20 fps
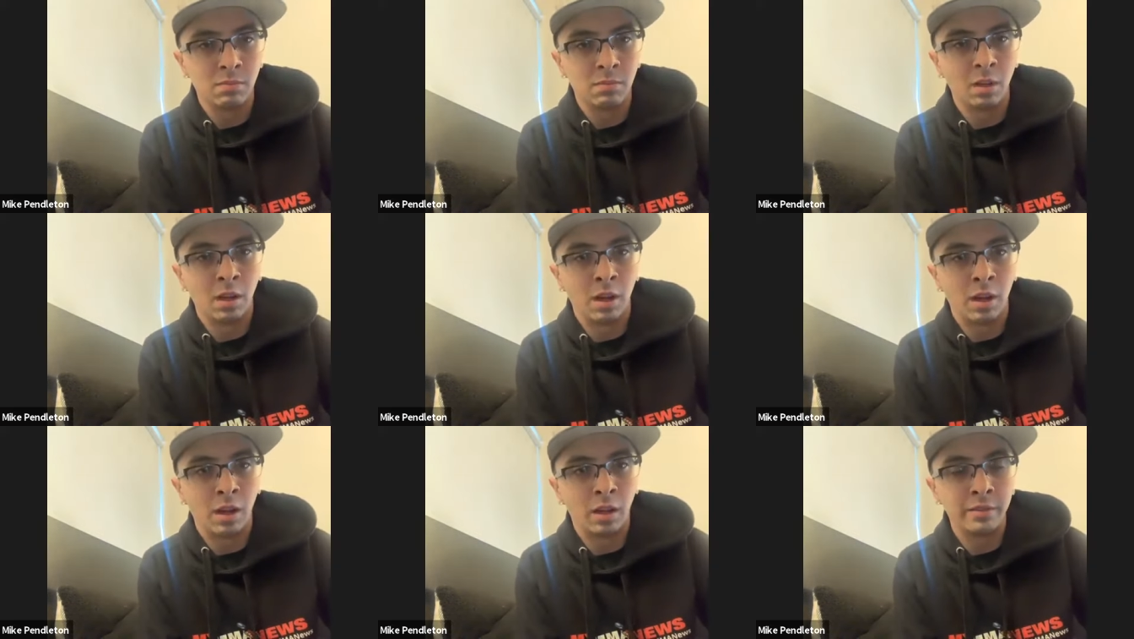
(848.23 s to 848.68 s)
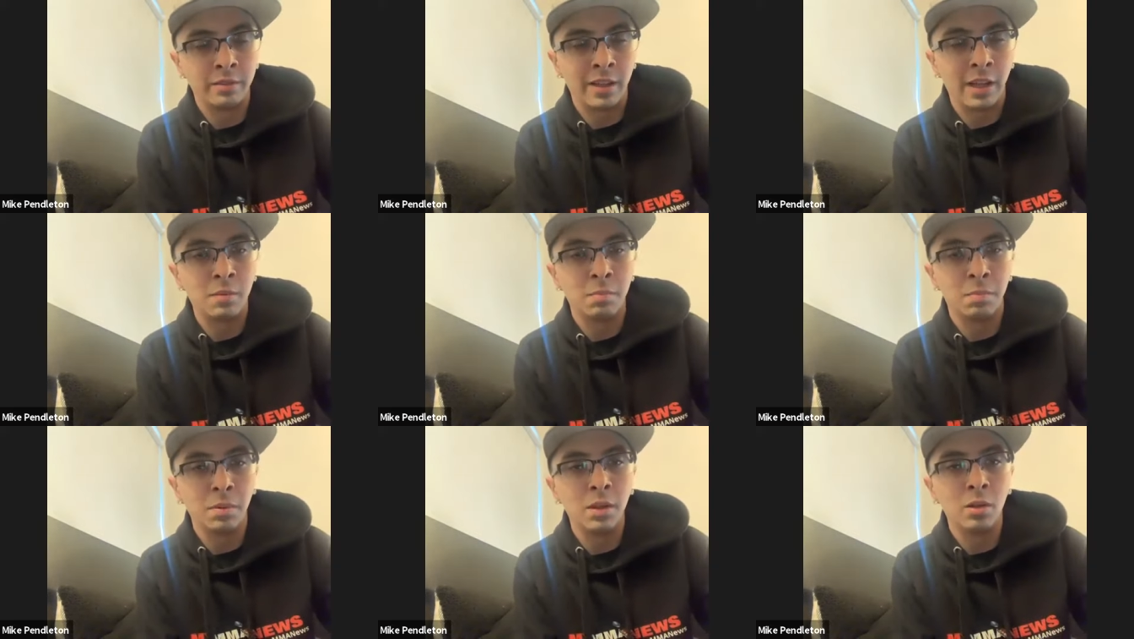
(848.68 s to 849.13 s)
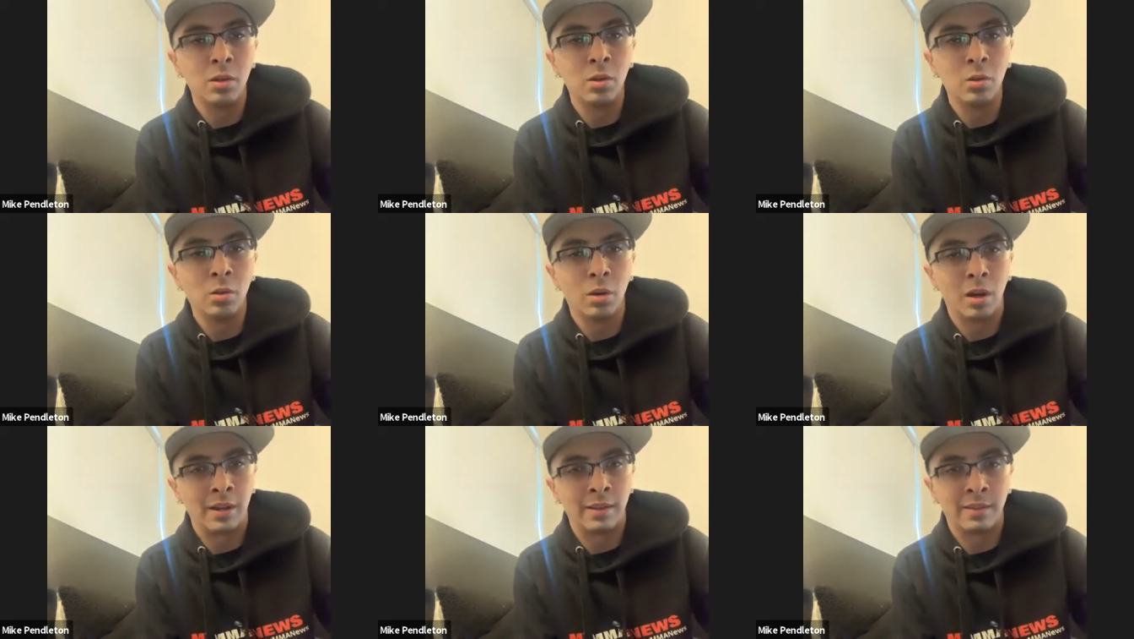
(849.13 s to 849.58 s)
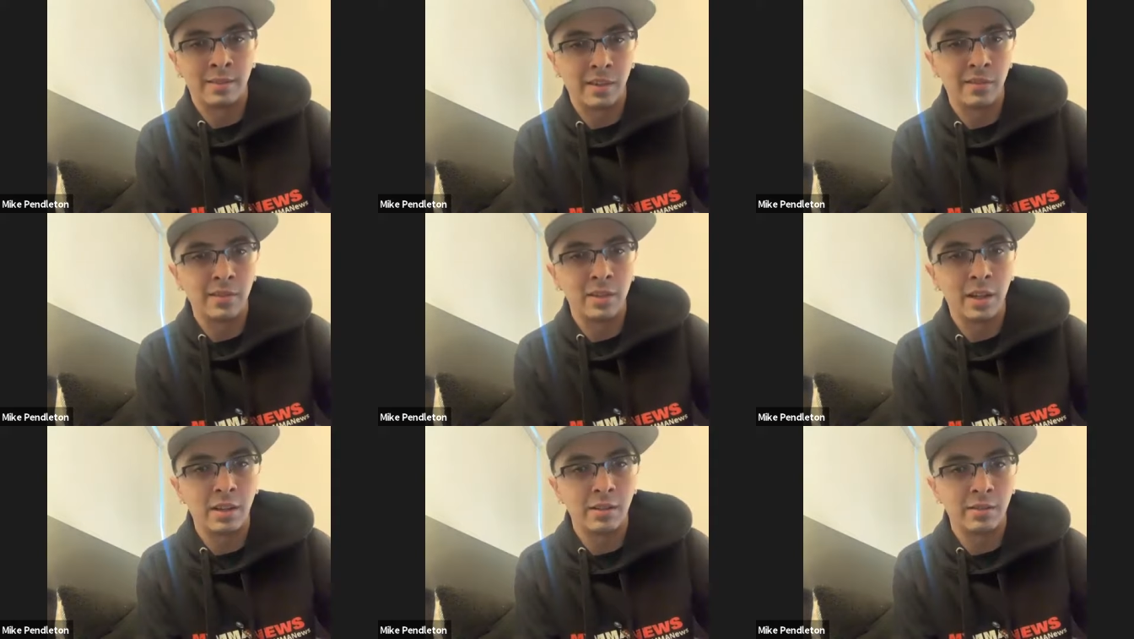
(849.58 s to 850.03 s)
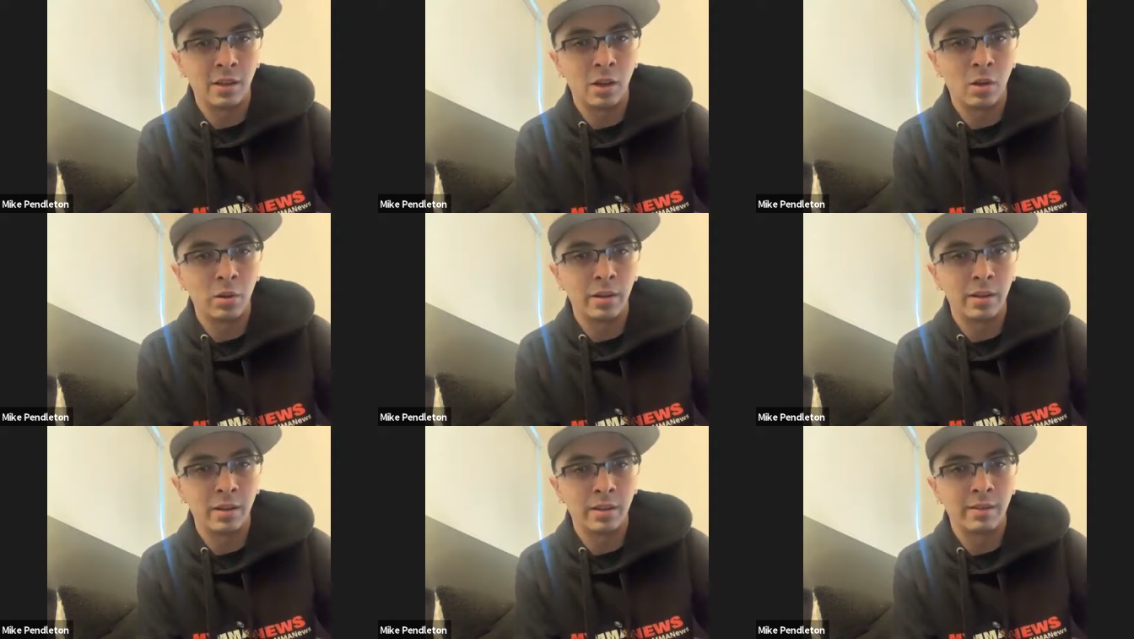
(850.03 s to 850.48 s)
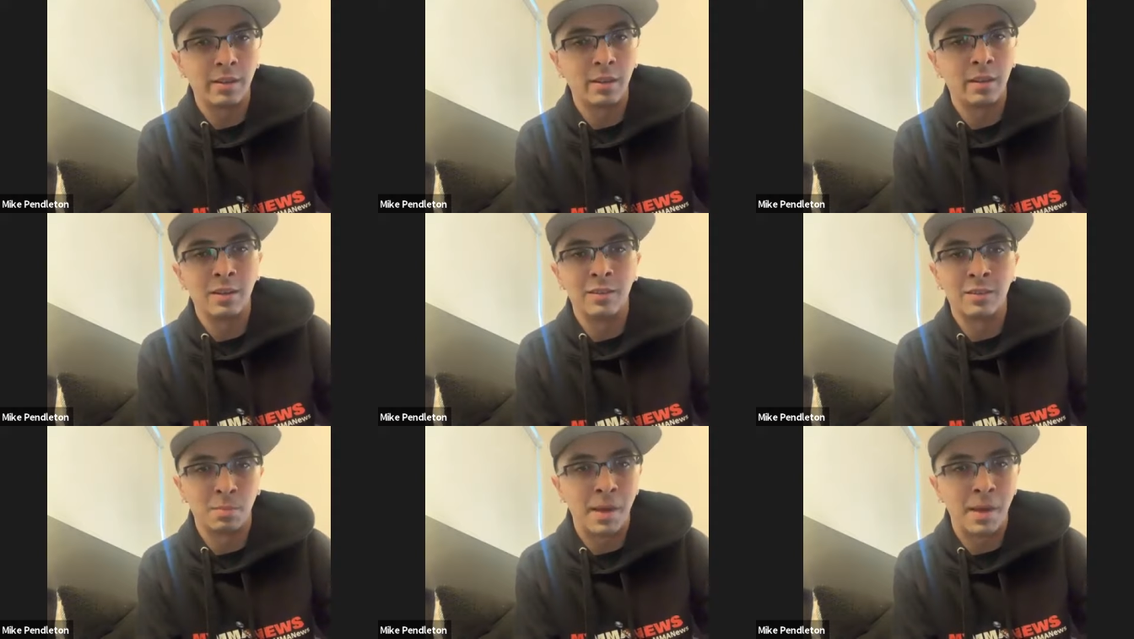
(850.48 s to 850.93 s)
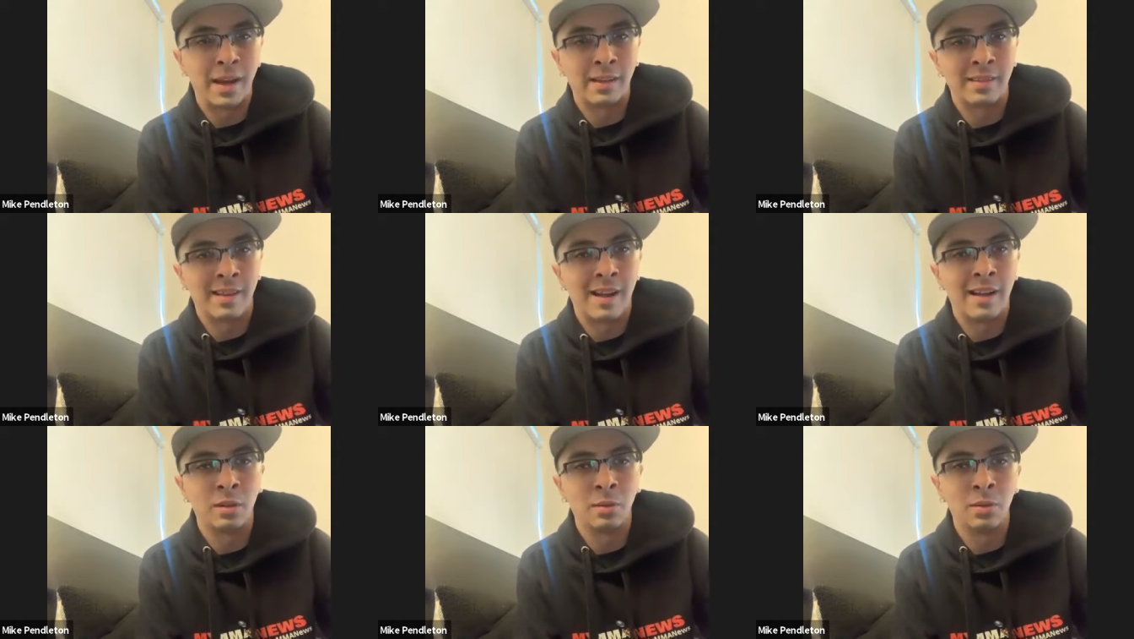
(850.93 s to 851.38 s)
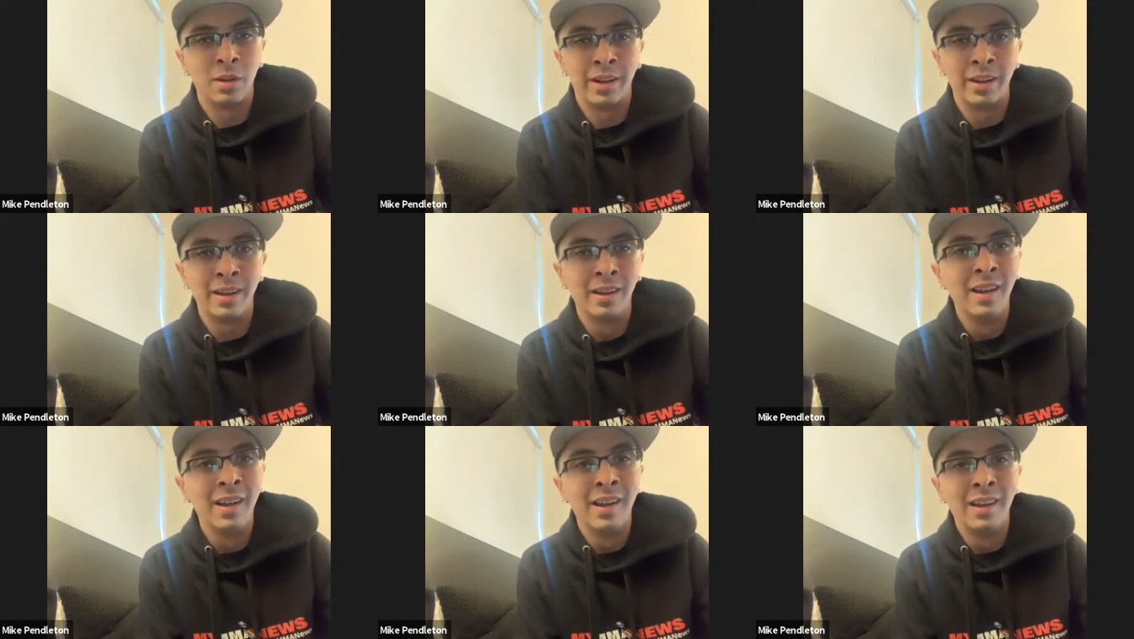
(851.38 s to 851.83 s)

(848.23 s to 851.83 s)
UFC debut on 7 days notice against Max Holloway.